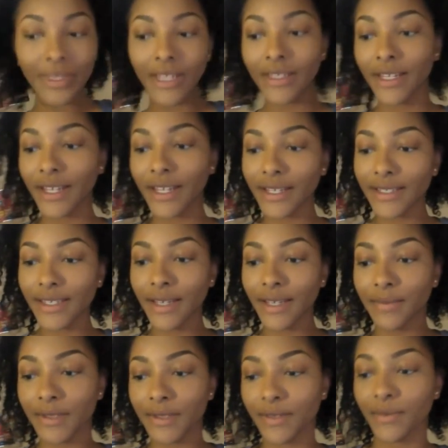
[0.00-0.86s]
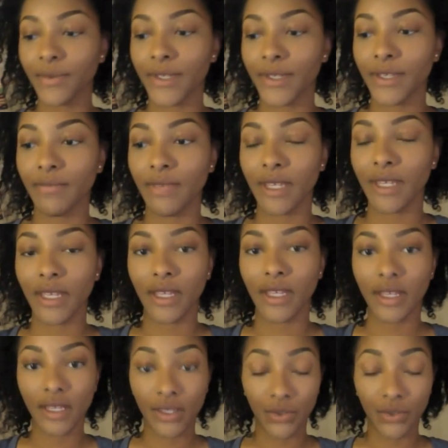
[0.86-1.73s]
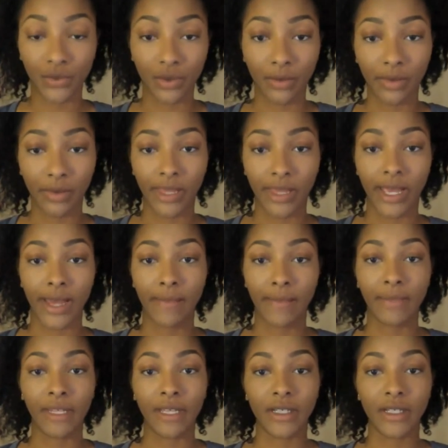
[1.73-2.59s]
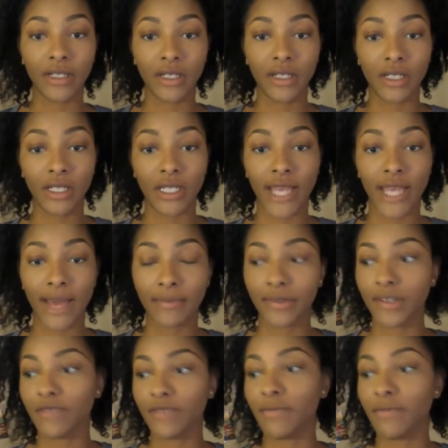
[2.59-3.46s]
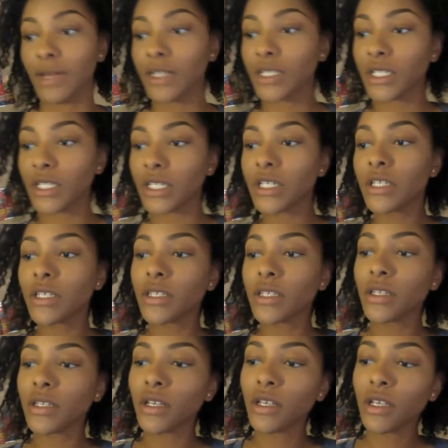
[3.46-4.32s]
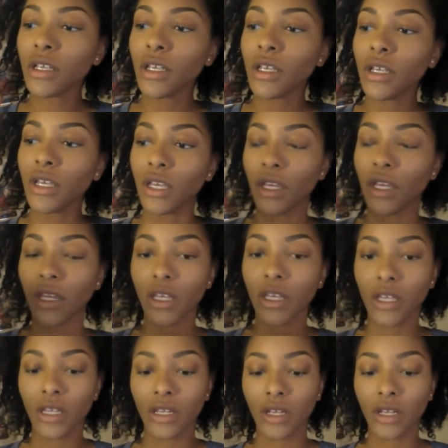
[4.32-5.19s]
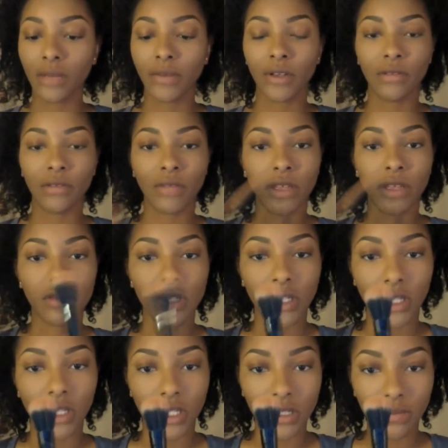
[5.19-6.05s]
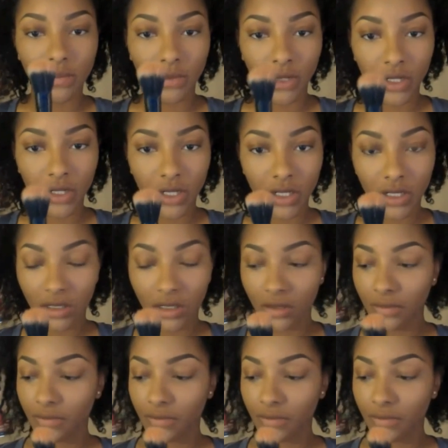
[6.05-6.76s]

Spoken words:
The next step is going to be to apply blush to the apples of my cheeks. And I'm going to be using this brush